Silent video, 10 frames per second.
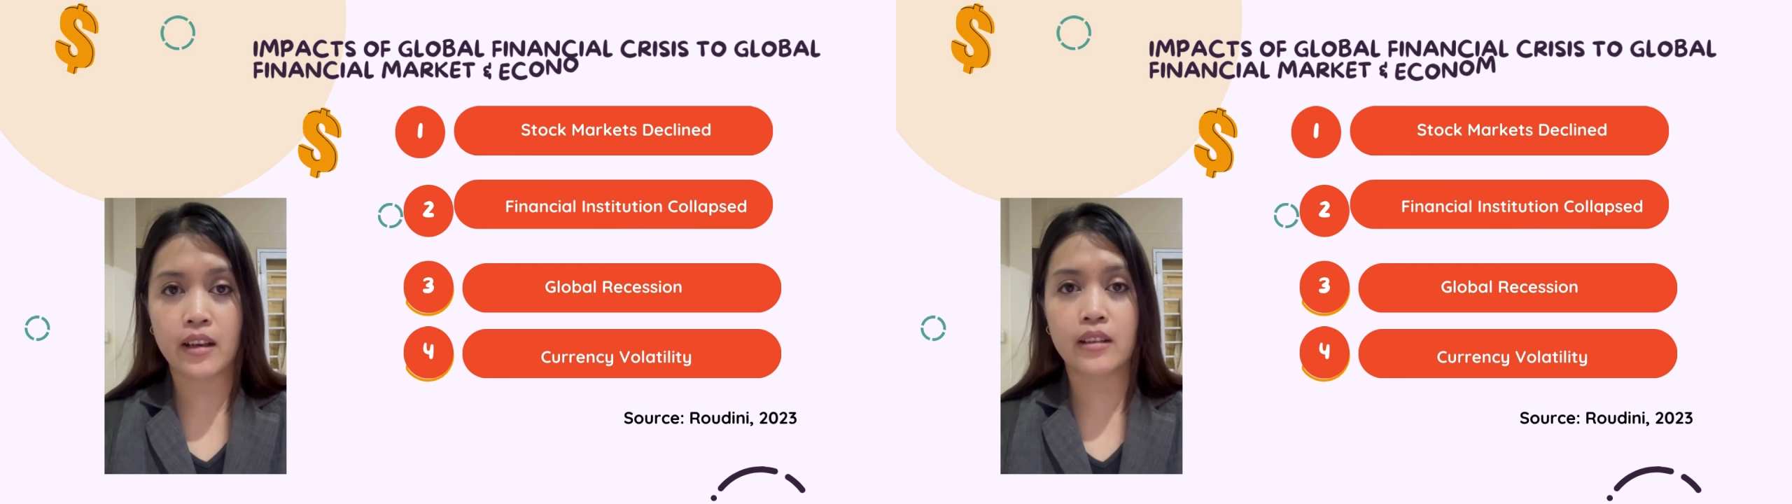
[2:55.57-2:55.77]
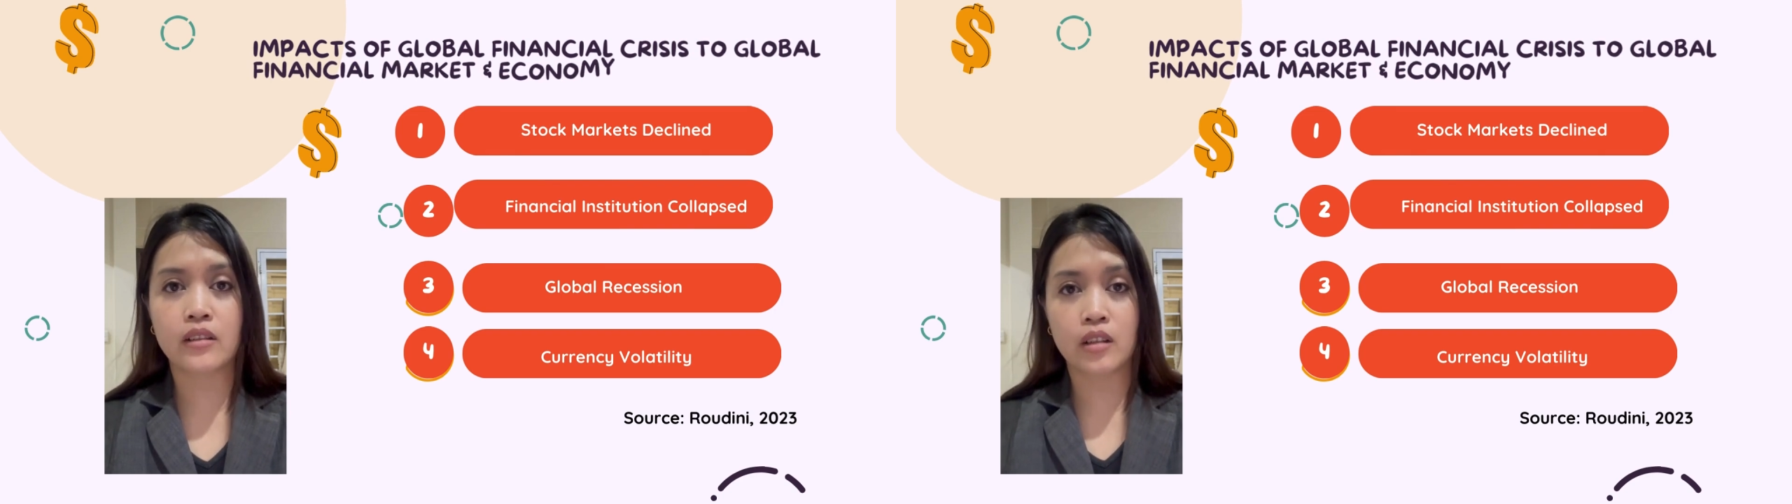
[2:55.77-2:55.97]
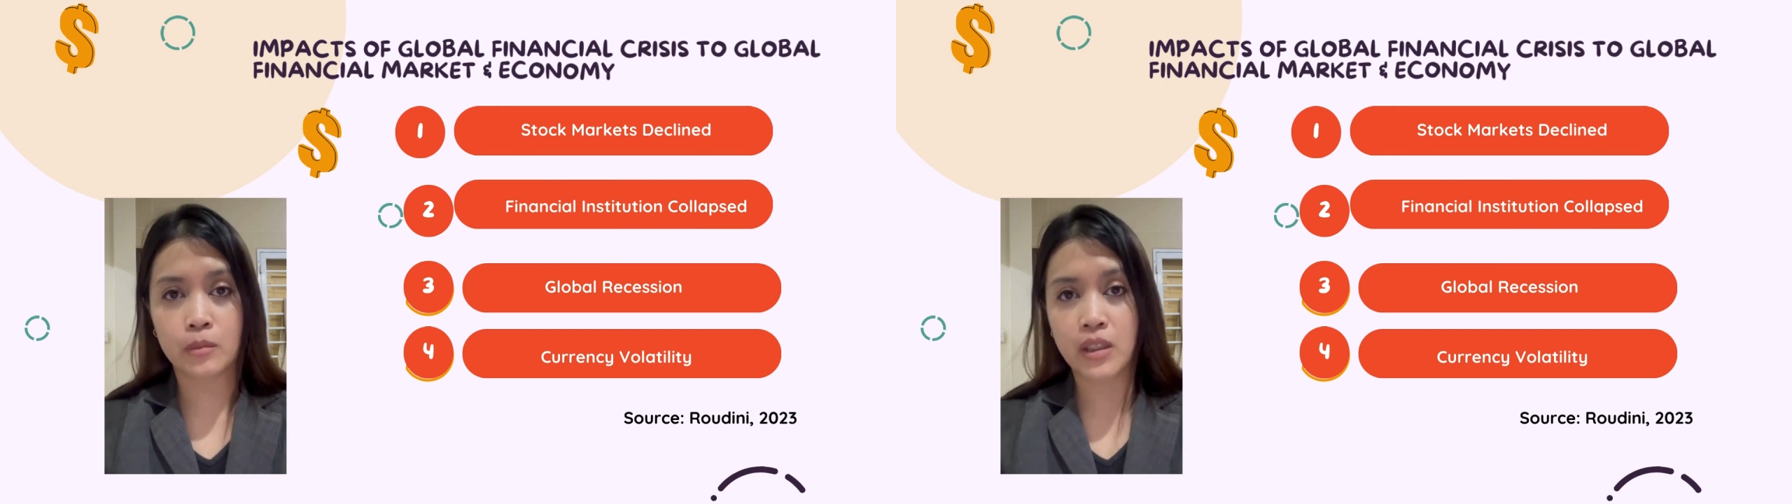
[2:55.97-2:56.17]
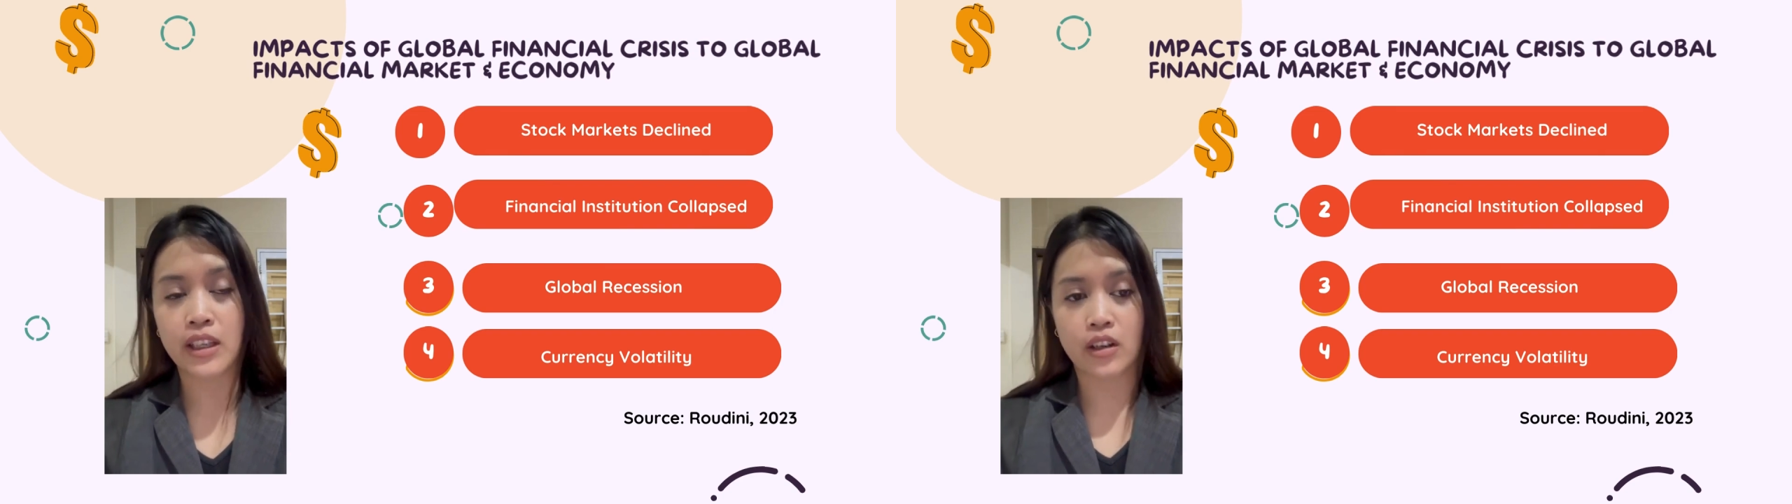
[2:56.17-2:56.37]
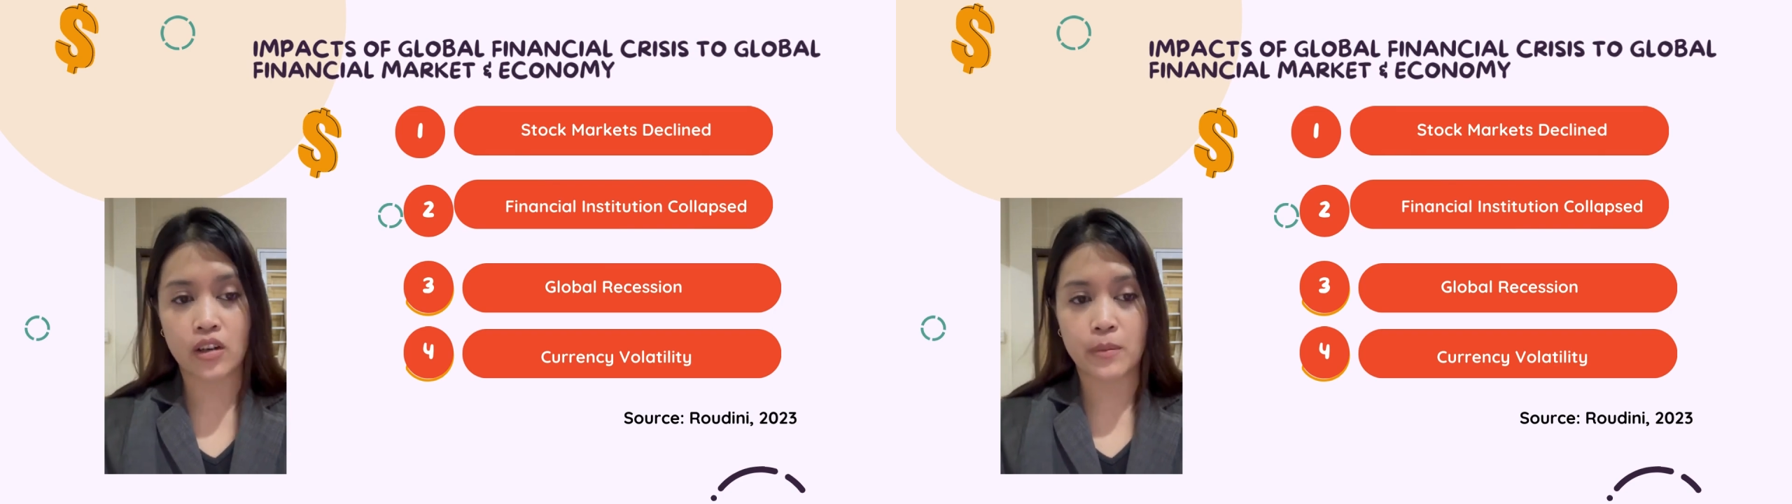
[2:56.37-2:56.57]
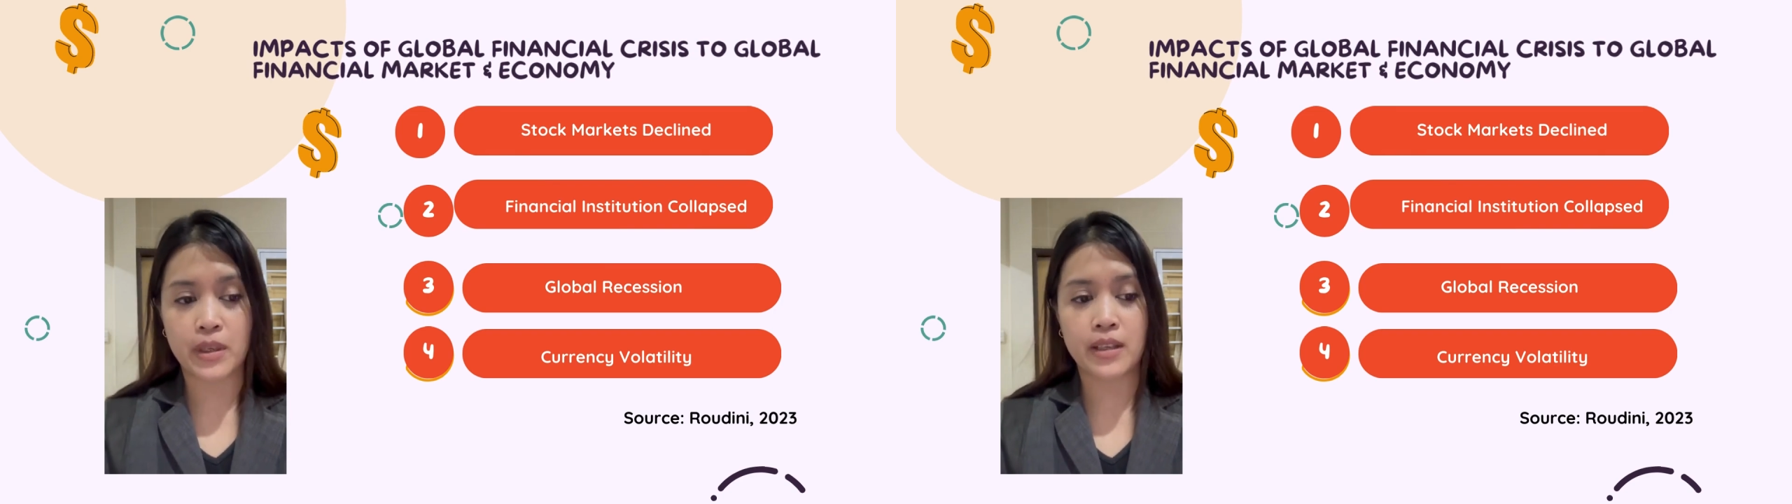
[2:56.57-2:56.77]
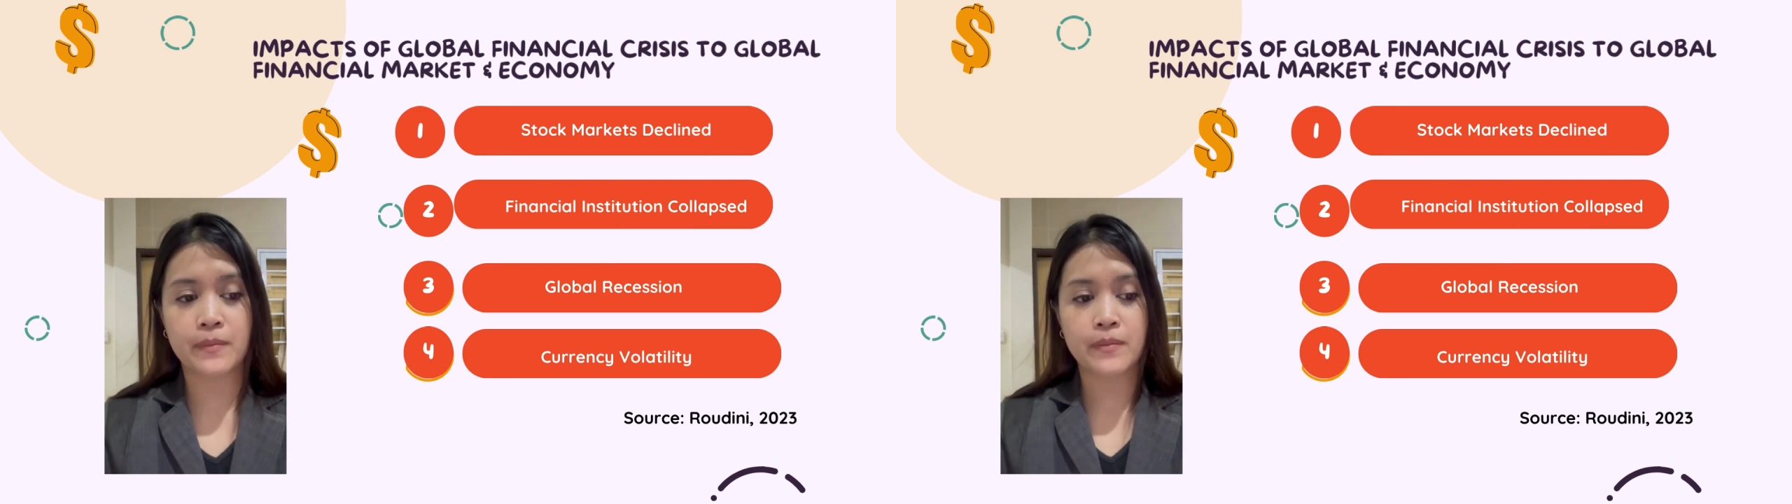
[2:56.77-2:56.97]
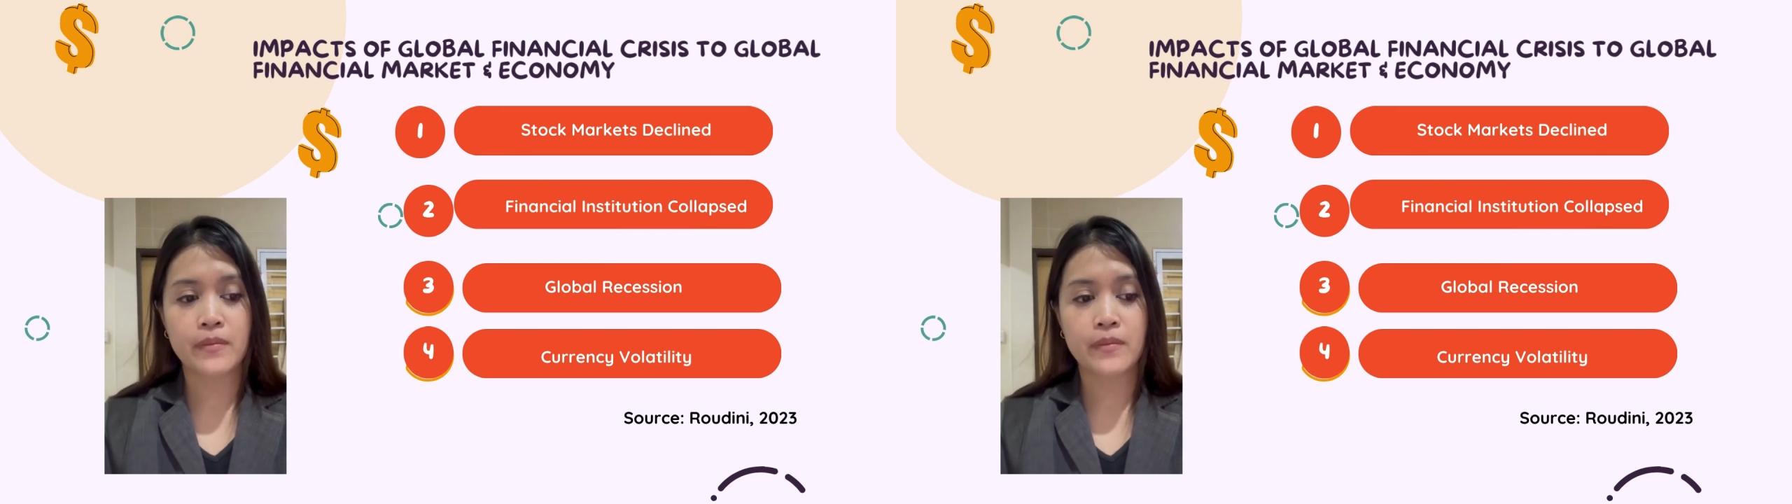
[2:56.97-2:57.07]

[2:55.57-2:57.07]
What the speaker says: and global economy.